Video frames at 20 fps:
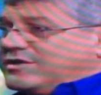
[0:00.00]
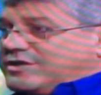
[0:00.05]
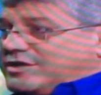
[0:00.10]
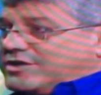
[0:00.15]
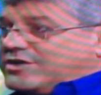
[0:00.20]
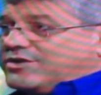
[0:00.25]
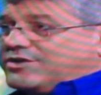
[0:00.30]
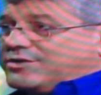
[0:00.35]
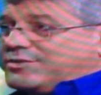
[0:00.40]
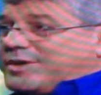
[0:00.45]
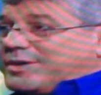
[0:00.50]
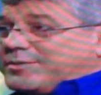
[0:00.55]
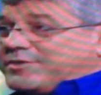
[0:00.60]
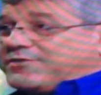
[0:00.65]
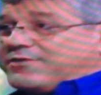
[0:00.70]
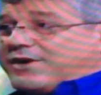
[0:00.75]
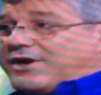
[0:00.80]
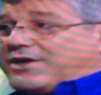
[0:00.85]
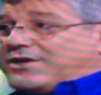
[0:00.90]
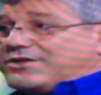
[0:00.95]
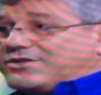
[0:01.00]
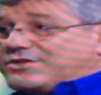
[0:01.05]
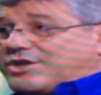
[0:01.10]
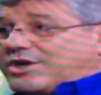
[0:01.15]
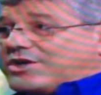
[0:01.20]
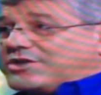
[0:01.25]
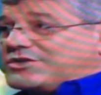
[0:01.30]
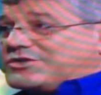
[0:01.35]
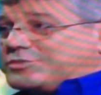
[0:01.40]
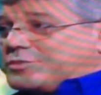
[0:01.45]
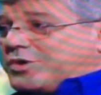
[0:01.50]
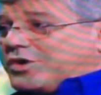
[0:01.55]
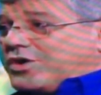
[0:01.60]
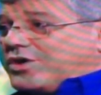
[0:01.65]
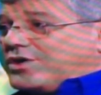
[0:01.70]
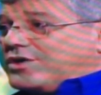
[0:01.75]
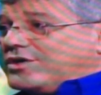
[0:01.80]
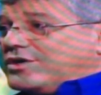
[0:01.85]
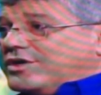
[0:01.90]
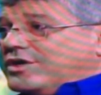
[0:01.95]
You remember fires start
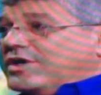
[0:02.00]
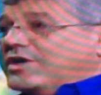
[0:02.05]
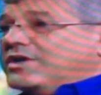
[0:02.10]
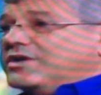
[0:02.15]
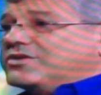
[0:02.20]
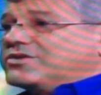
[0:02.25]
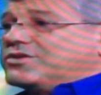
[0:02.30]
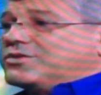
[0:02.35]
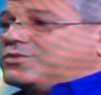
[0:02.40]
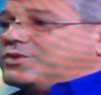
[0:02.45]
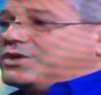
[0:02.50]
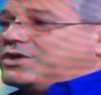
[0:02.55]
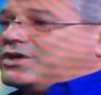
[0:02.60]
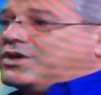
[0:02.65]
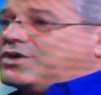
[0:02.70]
small. So we're